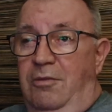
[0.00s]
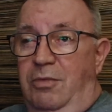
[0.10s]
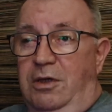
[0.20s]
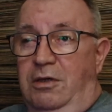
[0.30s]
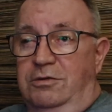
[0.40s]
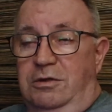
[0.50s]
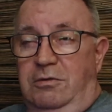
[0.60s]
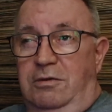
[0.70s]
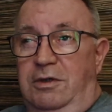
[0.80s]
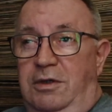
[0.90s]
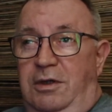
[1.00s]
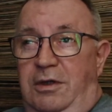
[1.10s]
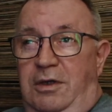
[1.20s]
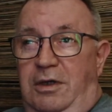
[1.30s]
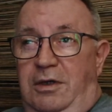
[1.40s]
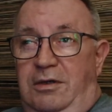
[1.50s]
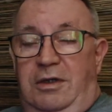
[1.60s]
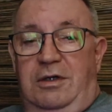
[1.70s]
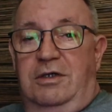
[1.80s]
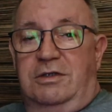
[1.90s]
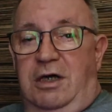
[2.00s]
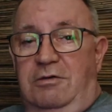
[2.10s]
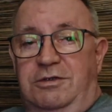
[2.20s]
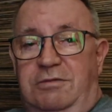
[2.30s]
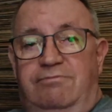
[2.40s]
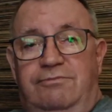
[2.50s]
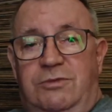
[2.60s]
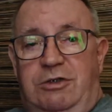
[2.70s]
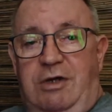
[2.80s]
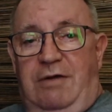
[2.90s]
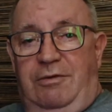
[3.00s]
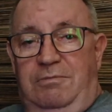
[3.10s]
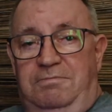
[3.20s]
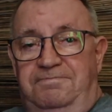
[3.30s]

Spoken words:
Because it does cost to travel.